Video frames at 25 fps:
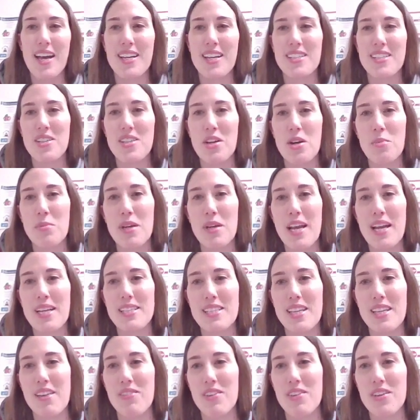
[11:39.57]
Darby
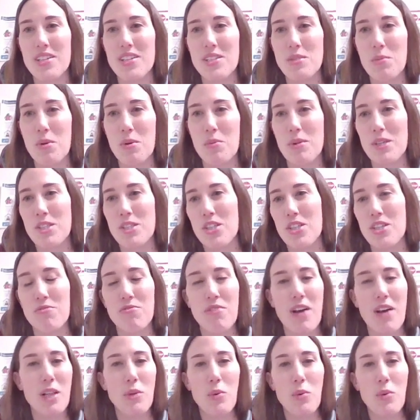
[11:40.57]
has given us permission to
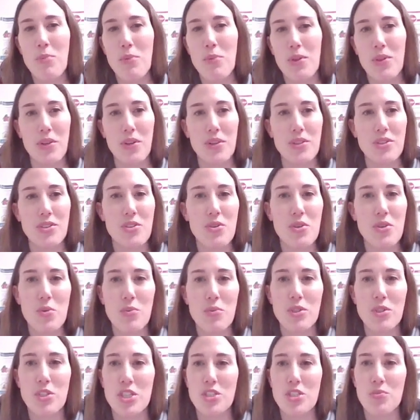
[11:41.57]
follow up with her. So you
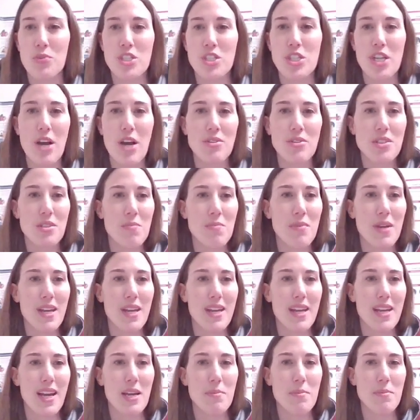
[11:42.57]
would just reach out to
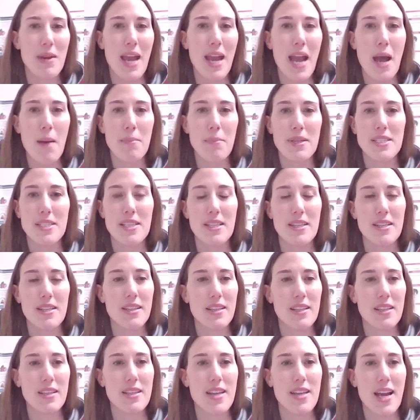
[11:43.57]
me and I'd be happy to
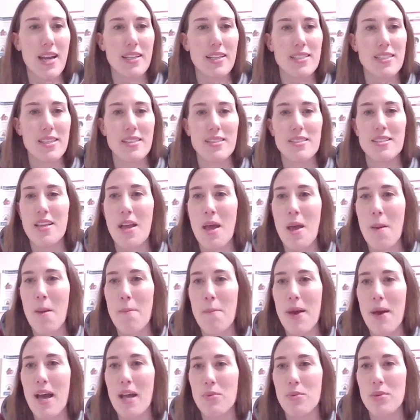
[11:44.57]
connect us
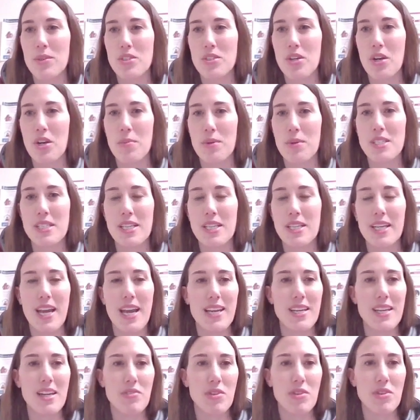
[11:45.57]
back with Darby to get
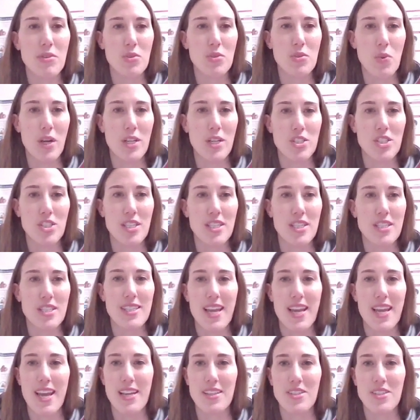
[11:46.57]
any of those
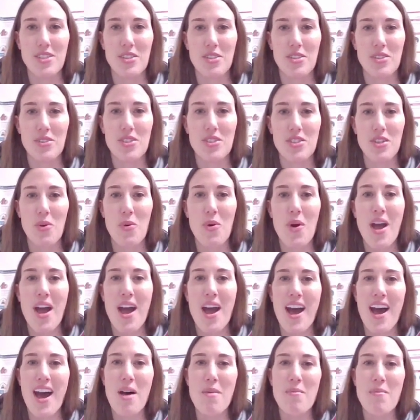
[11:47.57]
questions answered. So
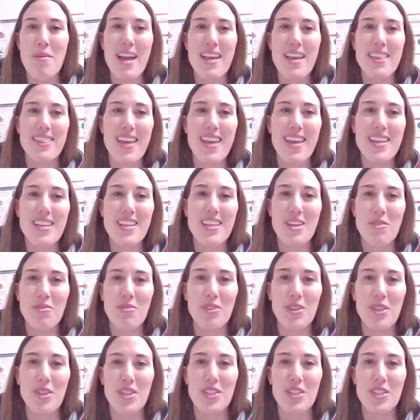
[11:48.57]
I thank you
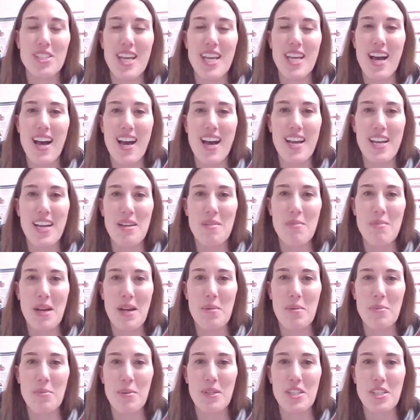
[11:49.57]
for your time.
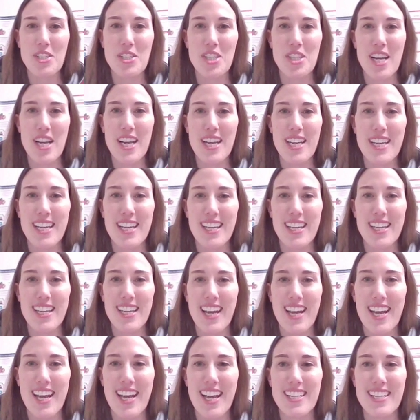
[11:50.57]
I appreciate it.
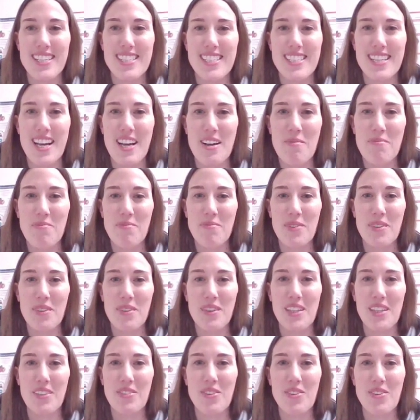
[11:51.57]
And
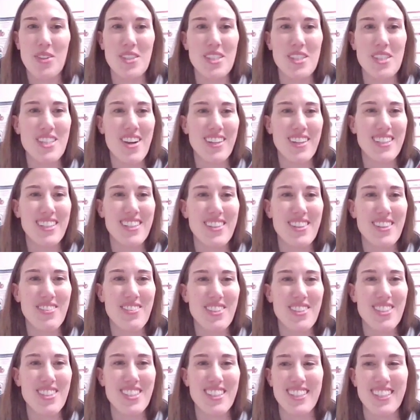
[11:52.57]
forward to talking to you in the
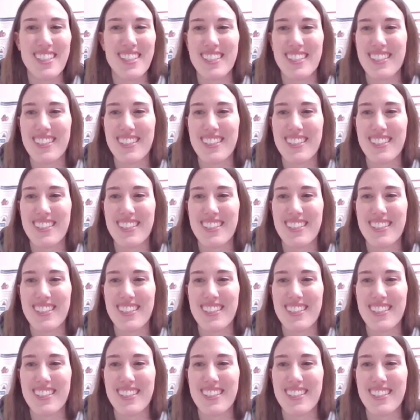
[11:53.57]
future.